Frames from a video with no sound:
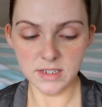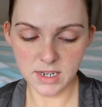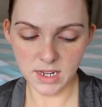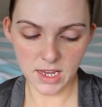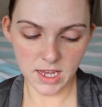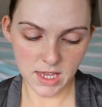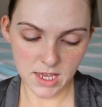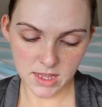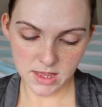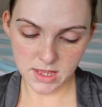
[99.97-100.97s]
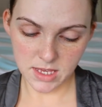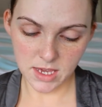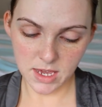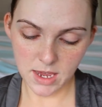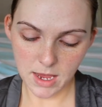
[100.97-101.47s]
today
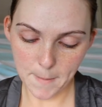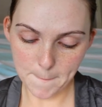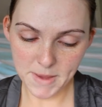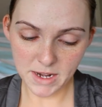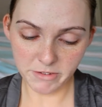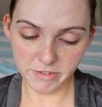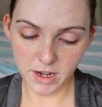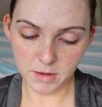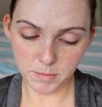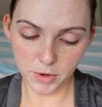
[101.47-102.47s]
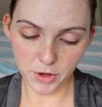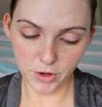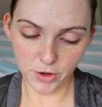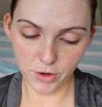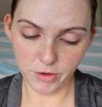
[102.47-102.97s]
the Benefit
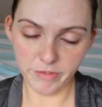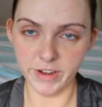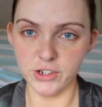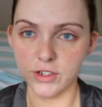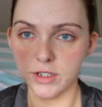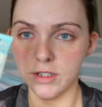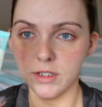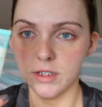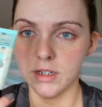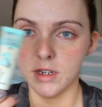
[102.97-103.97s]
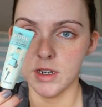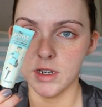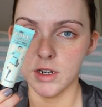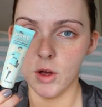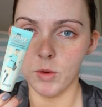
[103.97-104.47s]
POREfessional,
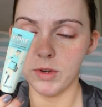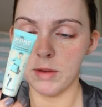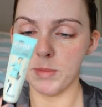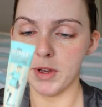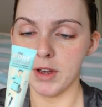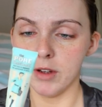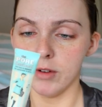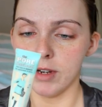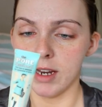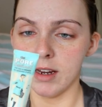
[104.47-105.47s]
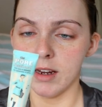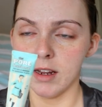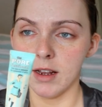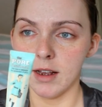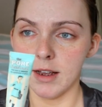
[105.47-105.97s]
an oldie but a goodie,
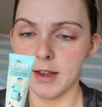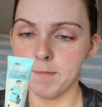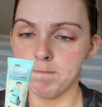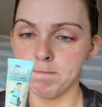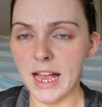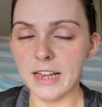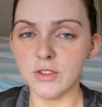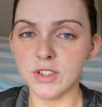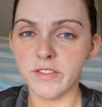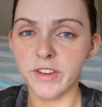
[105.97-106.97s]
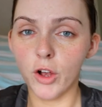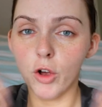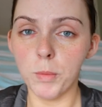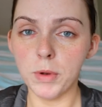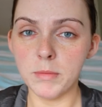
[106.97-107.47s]
and just give it a
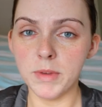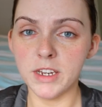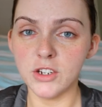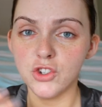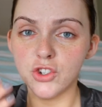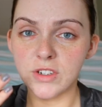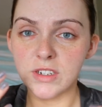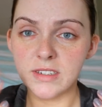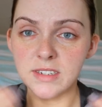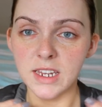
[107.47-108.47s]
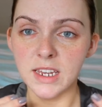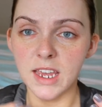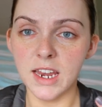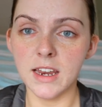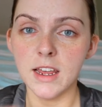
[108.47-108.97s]
couple of minutes just to sink
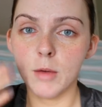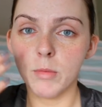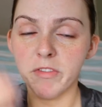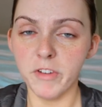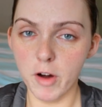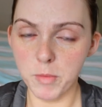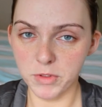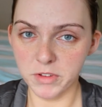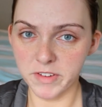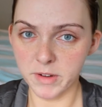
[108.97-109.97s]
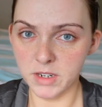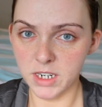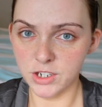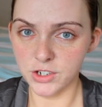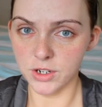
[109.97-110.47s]
in before I put the
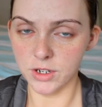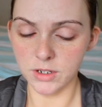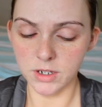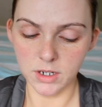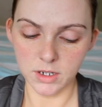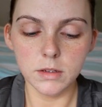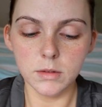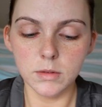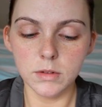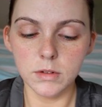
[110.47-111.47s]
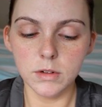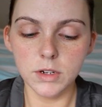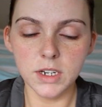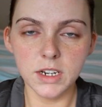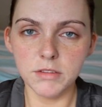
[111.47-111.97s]
foundation on. So
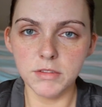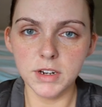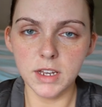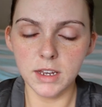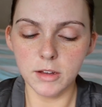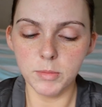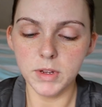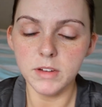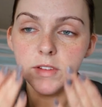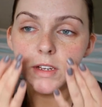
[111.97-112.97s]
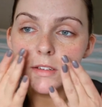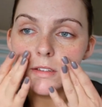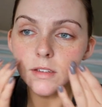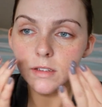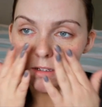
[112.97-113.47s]
I only need a real little bit of
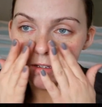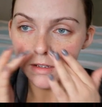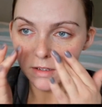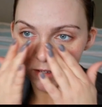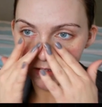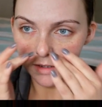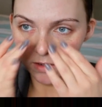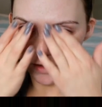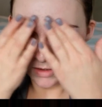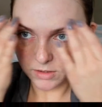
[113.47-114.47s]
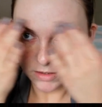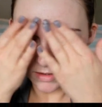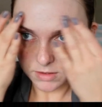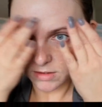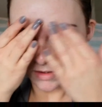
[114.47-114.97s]
this and
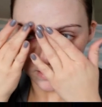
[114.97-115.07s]
just